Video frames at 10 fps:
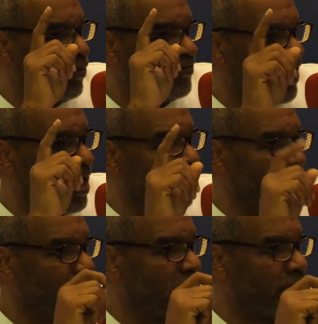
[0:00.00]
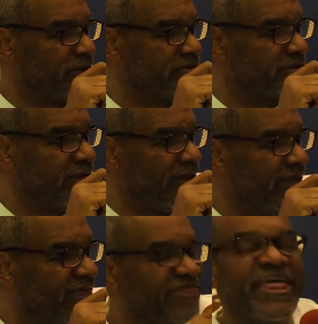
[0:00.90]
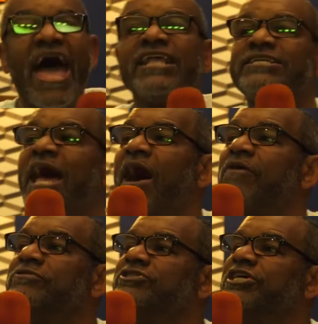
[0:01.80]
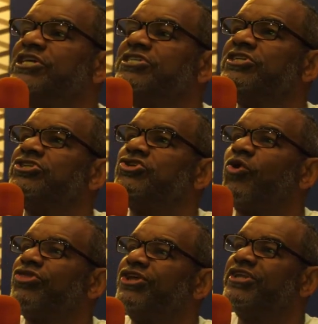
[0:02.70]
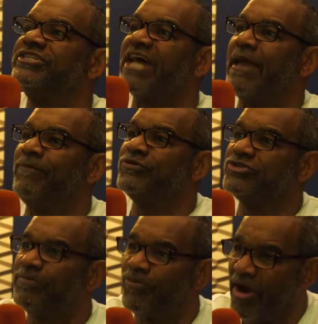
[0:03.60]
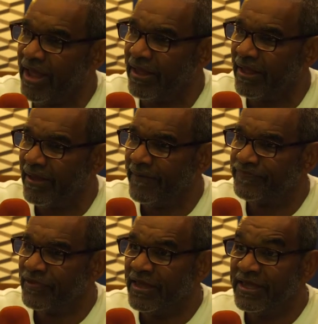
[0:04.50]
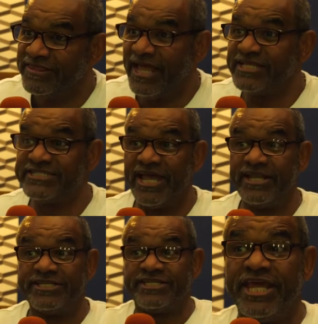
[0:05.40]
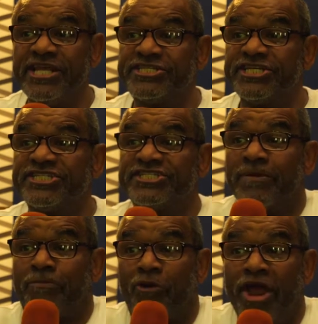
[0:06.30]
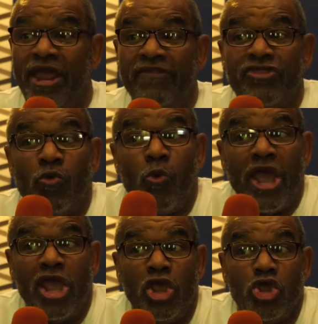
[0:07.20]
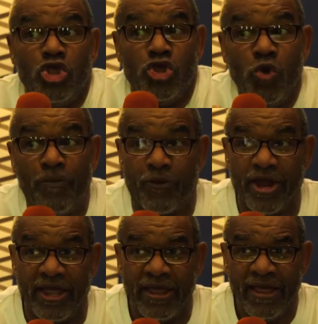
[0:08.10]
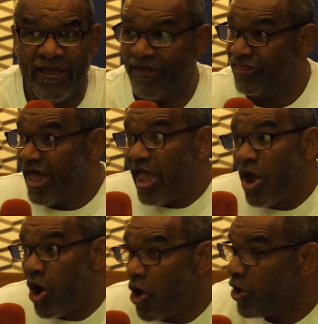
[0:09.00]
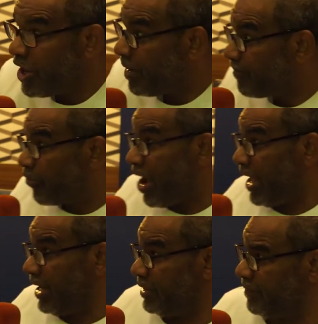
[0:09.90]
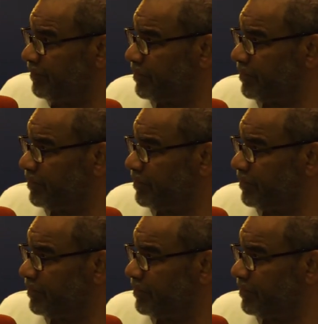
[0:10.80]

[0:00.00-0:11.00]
what that will is. That's how Jesus taught the disciples to pray. They said, Teach us to pray the way you pray. They heard him praying.